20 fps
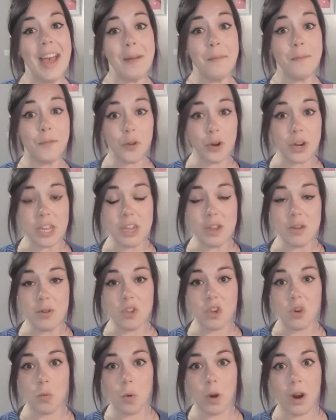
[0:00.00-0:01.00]
for you
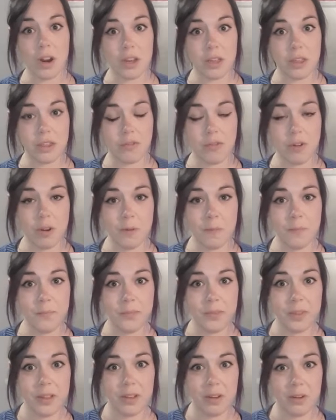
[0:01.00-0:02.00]
to work through.
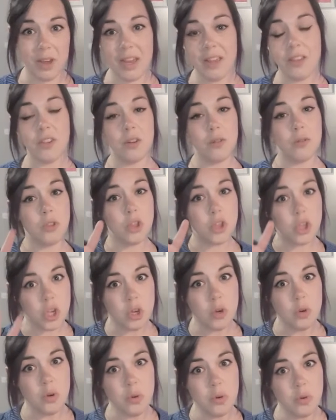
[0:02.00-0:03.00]
Okay, so
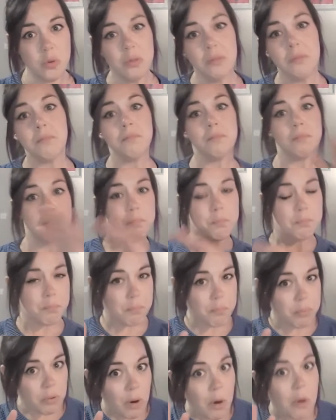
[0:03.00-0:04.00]
2
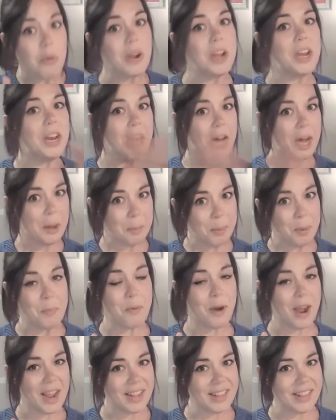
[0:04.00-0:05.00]
broken up
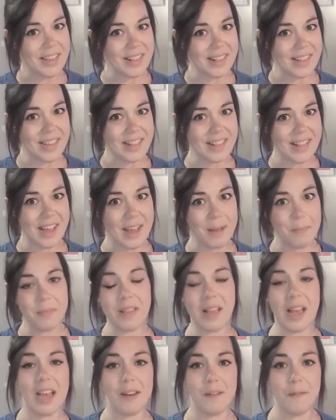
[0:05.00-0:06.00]
practice exams
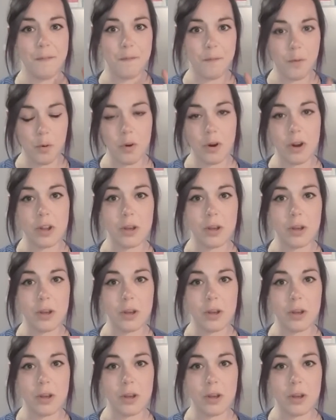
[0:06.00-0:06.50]
and 4